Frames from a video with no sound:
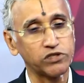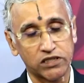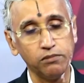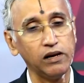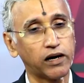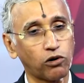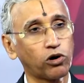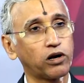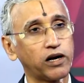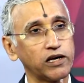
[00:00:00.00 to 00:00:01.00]
similar
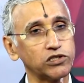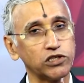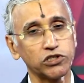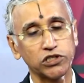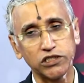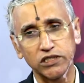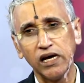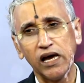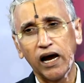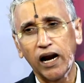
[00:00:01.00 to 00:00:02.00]
organizations
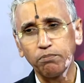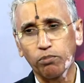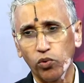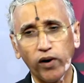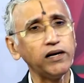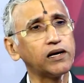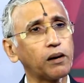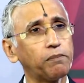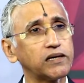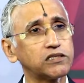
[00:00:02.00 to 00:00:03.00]
and provide
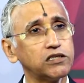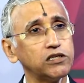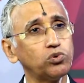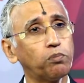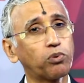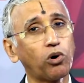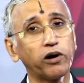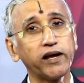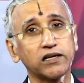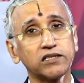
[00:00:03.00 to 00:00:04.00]
capacity to
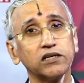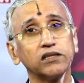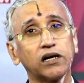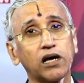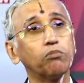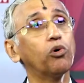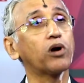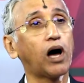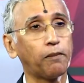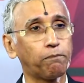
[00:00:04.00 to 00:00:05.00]
products that are
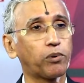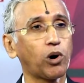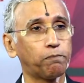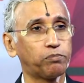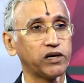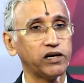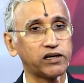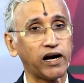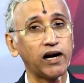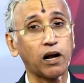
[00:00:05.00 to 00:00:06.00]
more
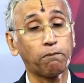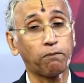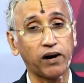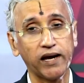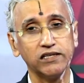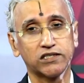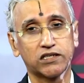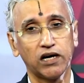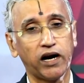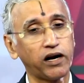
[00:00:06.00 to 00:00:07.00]
appropriate and are
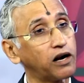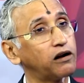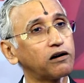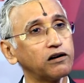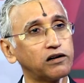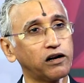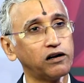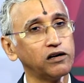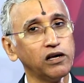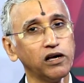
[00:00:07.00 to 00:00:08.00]
priced and
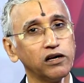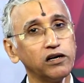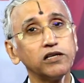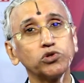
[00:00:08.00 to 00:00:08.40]
underwritten in a